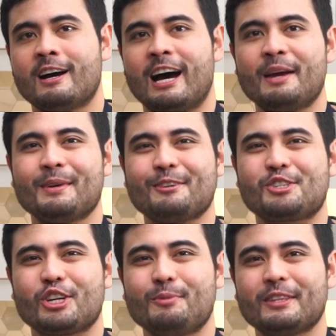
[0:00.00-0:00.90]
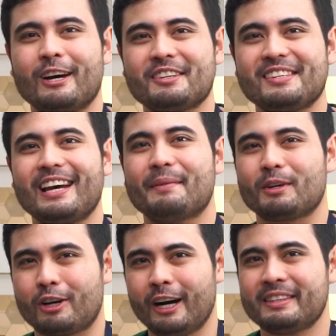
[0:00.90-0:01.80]
Hi, my name is Judy Mendoza. I'm a
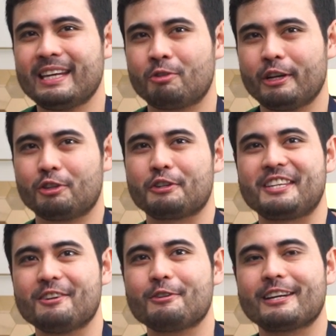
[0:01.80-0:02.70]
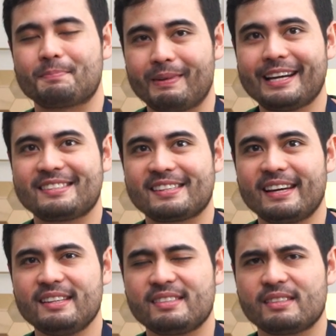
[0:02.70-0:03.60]
content creator here at
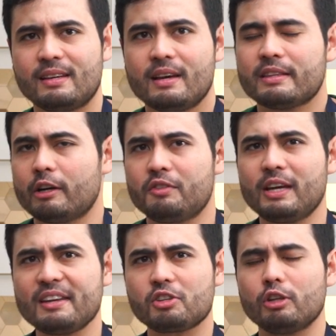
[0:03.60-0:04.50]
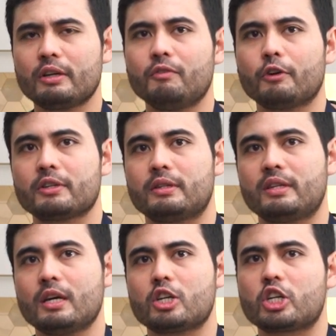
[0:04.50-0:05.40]
BiteSize. Now, if you guys are looking for a
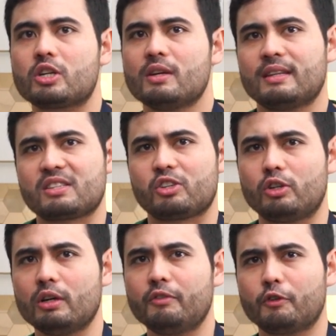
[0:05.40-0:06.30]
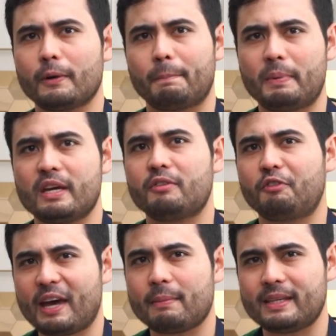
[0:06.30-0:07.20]
dish that's good for a big
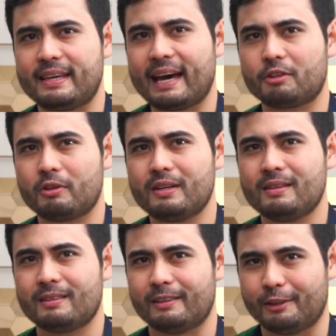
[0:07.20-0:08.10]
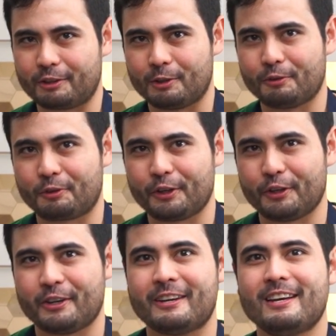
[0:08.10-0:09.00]
family gathering, look no further.
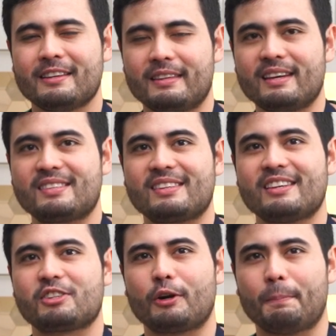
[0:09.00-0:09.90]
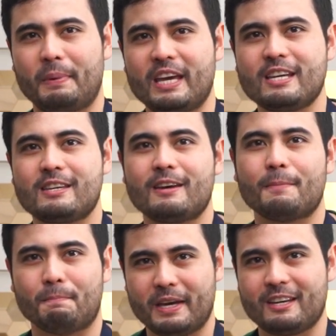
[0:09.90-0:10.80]
This is our
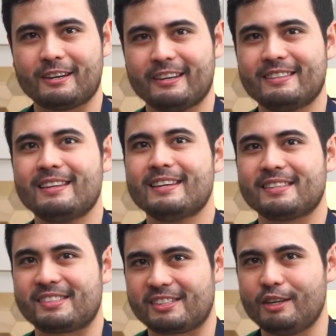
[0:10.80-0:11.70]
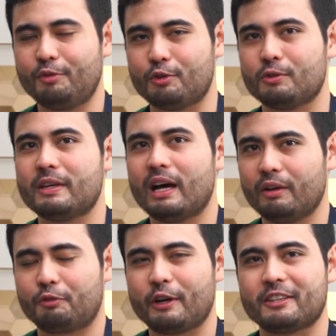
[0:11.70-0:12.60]
baked bacon seafood
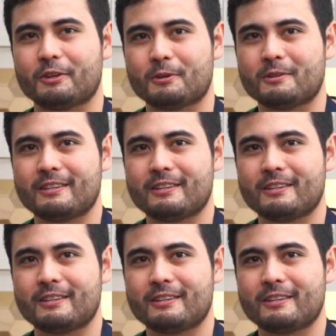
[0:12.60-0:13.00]
Alfredo.